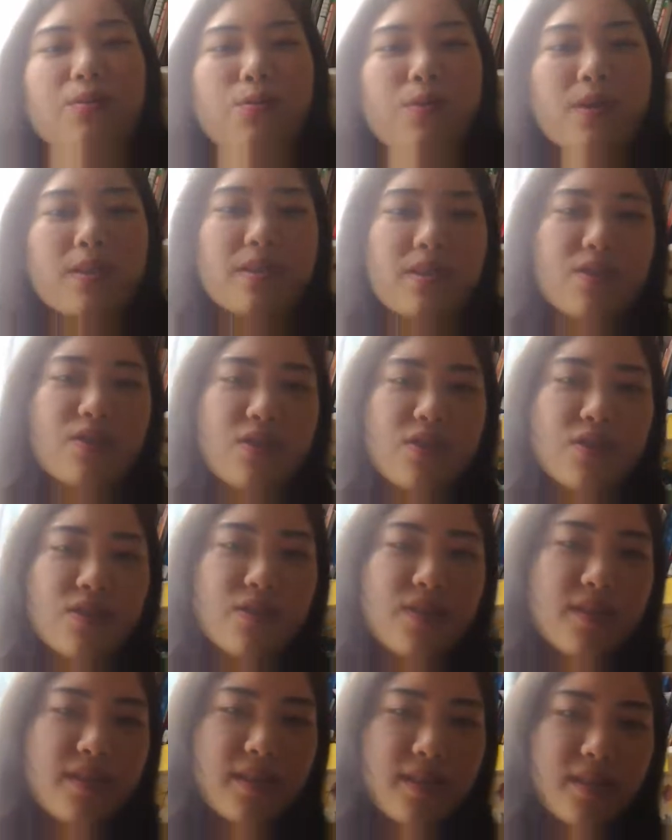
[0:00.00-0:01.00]
want
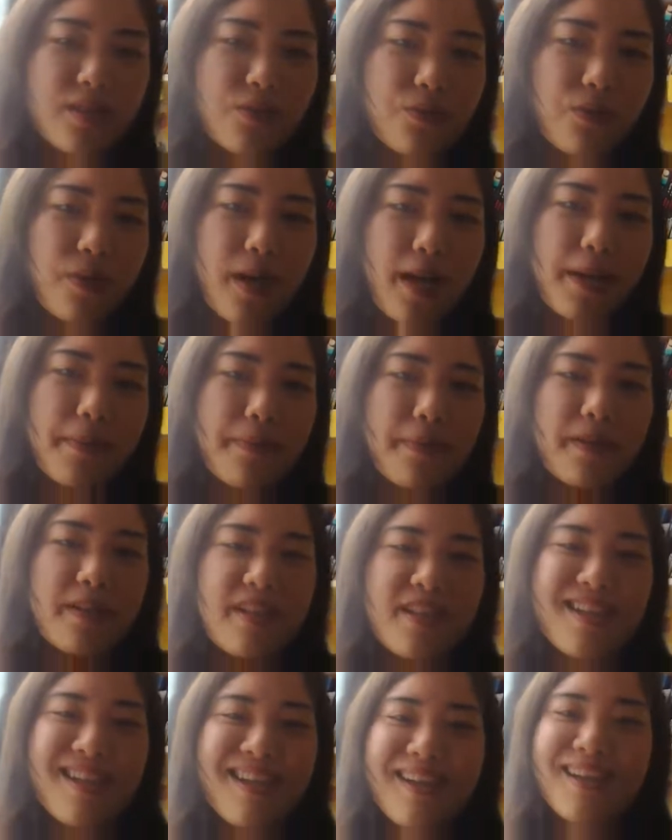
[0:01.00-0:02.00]
to describe
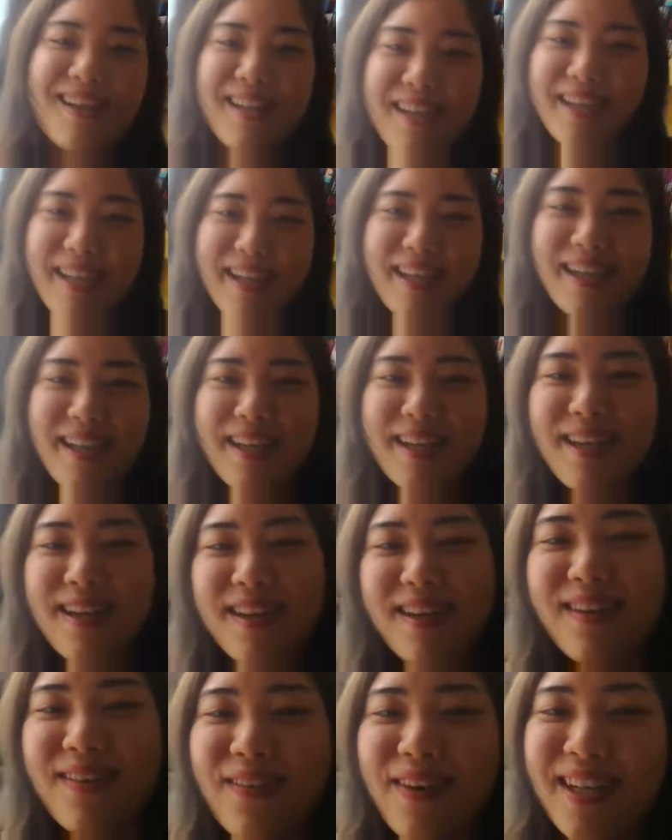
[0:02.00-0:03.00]
personality,
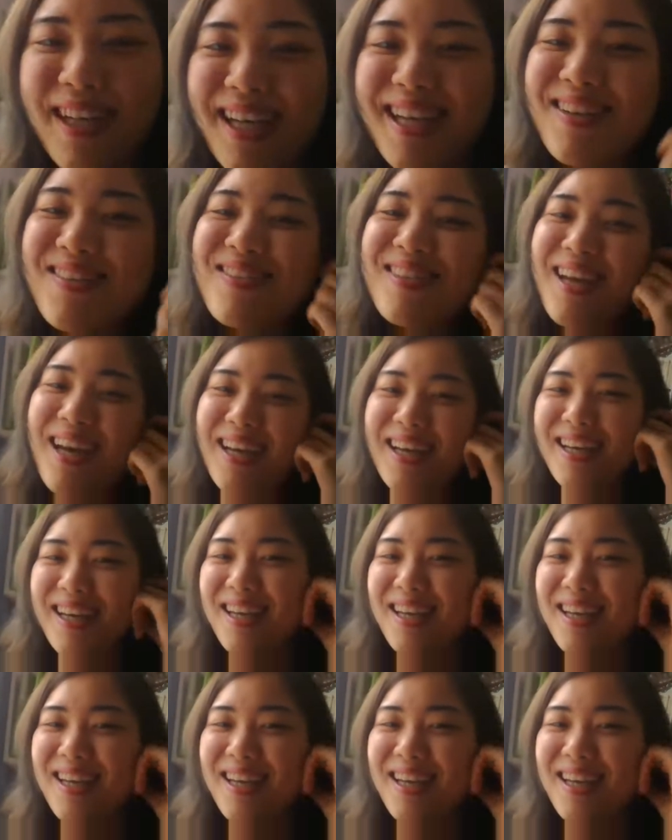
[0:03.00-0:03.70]
what can you say?